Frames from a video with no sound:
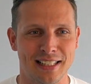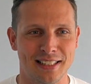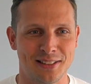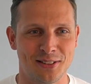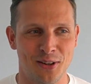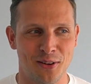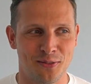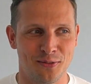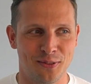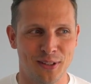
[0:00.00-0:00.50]

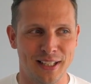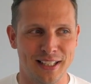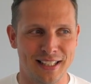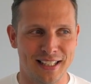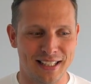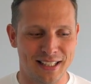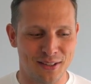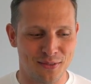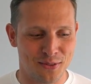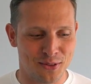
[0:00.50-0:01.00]
So I think
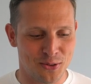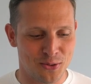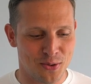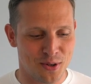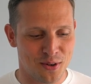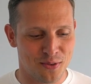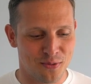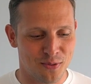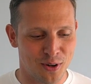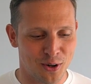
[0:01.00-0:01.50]
that gives you
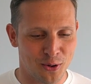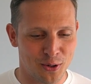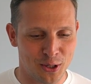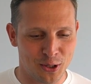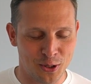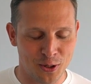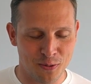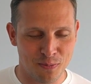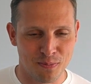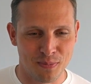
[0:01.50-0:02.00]
a very
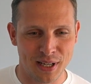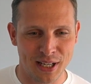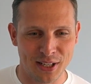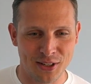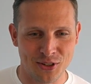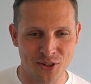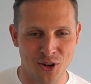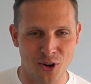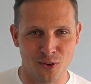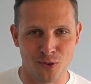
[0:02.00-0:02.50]
good
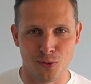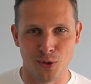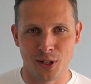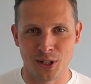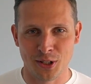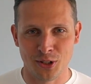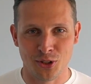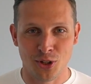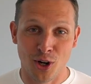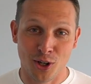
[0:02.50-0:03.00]
picture of what
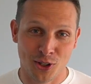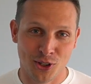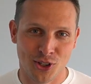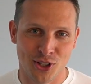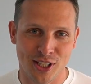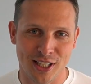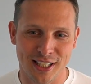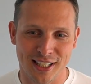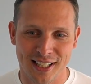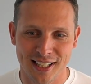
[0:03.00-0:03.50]
a
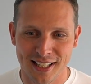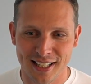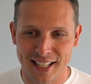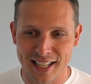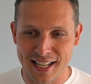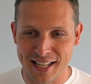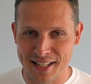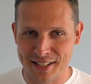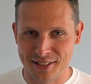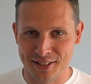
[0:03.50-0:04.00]
dodgy
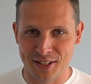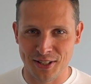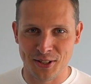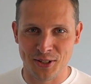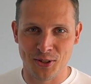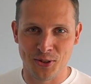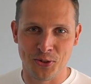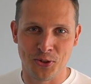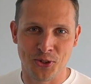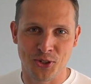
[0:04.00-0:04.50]

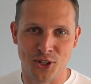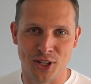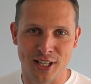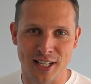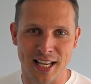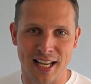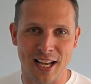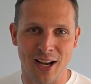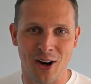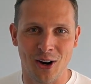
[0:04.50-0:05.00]
institution
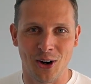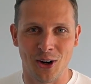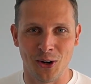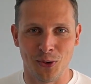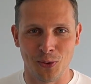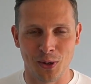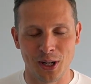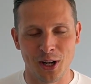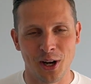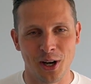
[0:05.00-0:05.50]
they
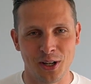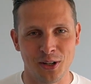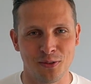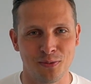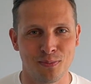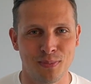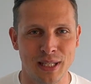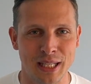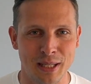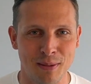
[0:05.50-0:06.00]
are, what kind
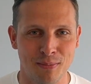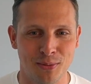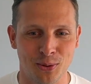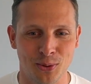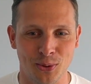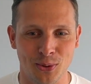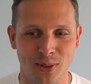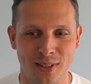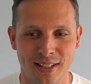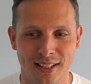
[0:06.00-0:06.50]
of
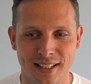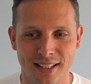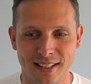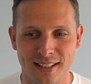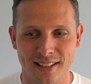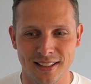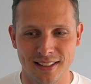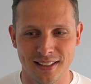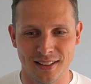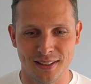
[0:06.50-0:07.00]
people
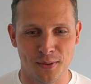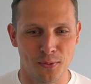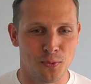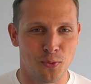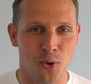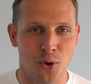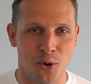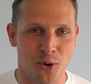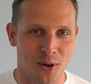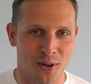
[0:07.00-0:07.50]

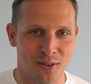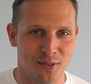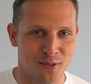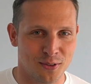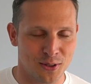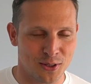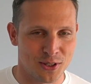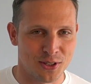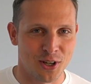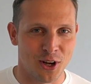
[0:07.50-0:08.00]
work
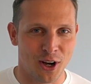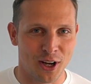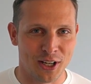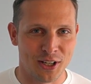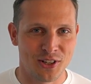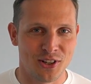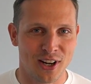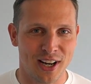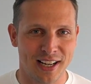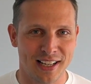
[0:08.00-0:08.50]
for
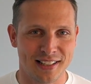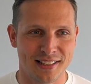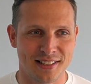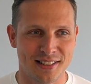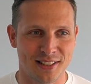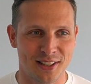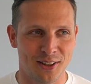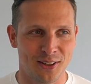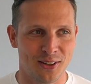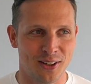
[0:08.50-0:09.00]
Skytrax.
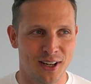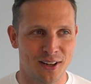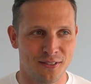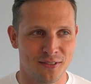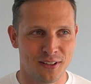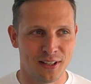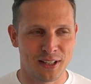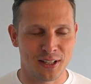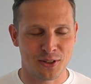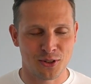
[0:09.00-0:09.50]
So I
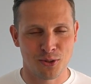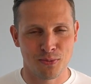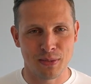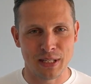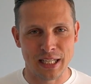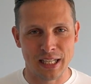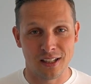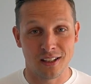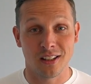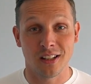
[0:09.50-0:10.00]
think that should
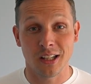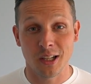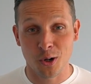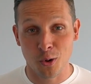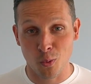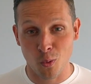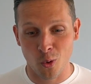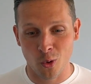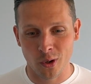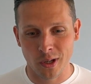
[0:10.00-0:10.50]
be a
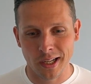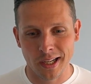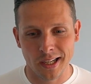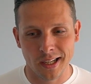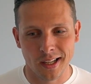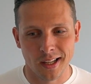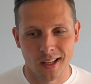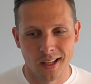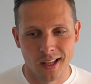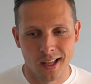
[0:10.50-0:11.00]
clear
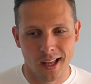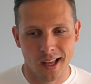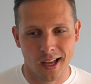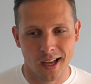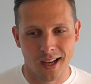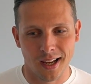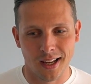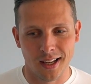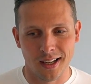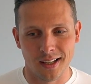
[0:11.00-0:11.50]
warning,
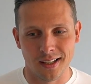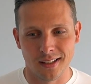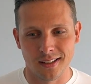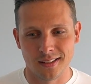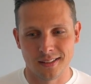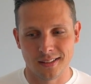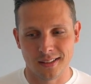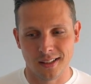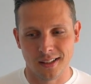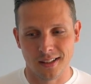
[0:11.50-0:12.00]

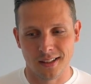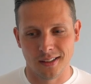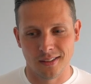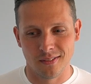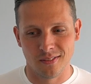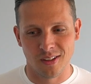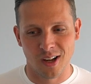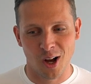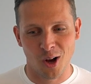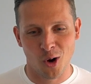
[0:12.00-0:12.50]
and
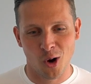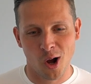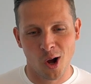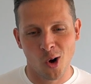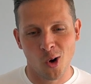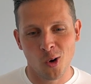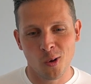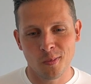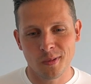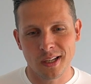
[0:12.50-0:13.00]
I
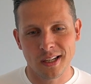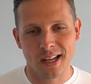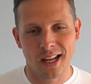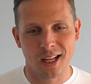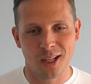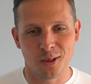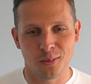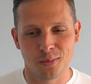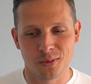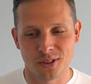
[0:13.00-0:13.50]
hope that
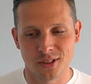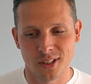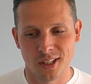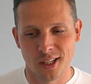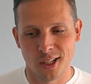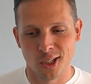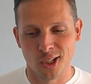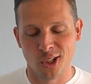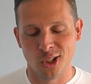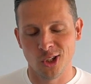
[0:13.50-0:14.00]
helps
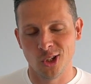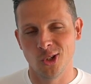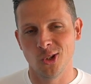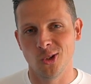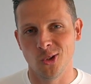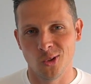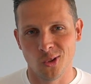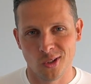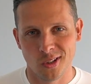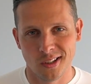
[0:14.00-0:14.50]

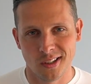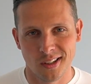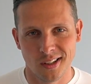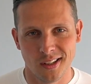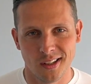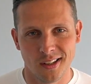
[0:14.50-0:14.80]
you